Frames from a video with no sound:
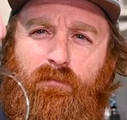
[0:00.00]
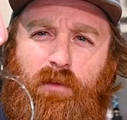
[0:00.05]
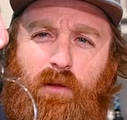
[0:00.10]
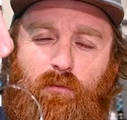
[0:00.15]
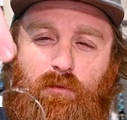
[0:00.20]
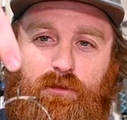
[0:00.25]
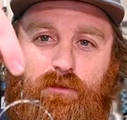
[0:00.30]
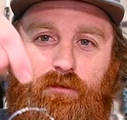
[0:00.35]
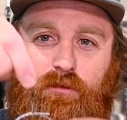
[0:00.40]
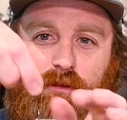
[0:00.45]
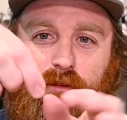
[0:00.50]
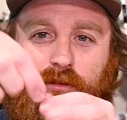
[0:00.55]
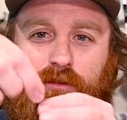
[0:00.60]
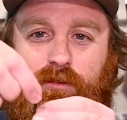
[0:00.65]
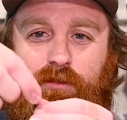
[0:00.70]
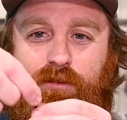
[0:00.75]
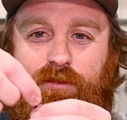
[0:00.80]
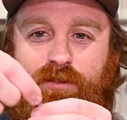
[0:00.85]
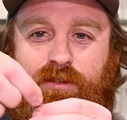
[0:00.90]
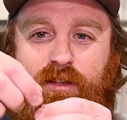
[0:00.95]
And what you do
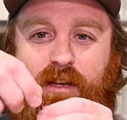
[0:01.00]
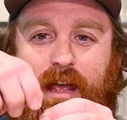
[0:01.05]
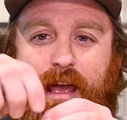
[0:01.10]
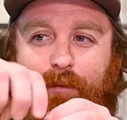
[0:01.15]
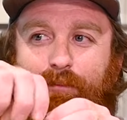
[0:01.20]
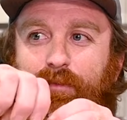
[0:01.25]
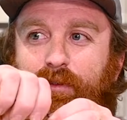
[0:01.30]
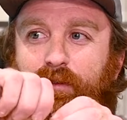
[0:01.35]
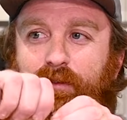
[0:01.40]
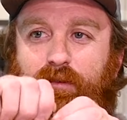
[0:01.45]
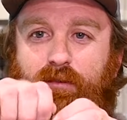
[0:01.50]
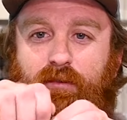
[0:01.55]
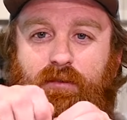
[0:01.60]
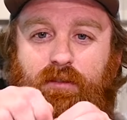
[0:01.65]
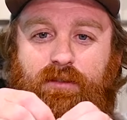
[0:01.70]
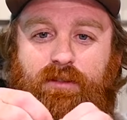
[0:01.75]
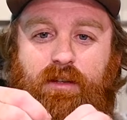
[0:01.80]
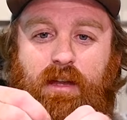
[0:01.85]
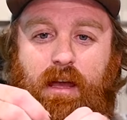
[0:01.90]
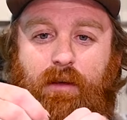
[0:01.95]
is you'll snap
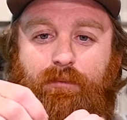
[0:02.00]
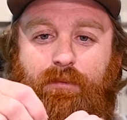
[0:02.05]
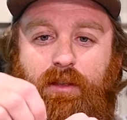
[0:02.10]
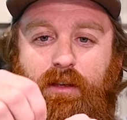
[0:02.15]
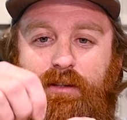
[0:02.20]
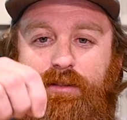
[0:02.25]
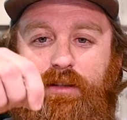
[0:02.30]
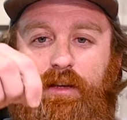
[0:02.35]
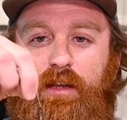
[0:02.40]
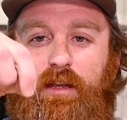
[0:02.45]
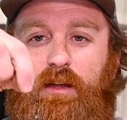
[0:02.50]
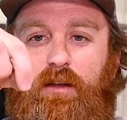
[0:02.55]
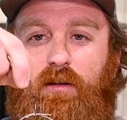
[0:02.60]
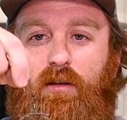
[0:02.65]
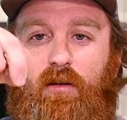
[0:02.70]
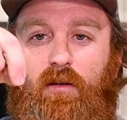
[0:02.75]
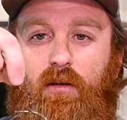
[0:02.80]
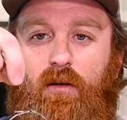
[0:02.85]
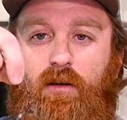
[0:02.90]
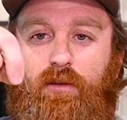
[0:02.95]
this in
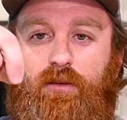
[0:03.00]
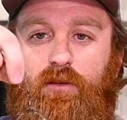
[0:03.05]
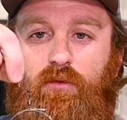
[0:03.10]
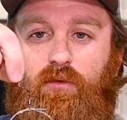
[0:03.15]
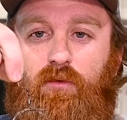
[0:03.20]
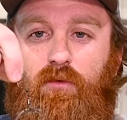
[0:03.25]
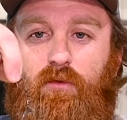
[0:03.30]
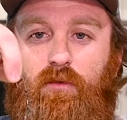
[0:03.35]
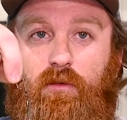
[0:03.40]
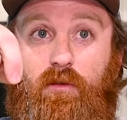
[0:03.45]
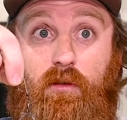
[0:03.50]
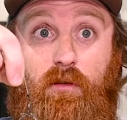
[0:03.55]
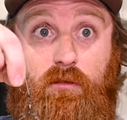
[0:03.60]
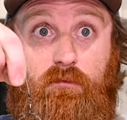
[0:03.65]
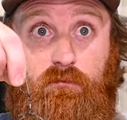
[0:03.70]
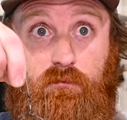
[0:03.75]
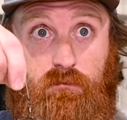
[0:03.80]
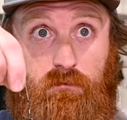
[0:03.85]
on your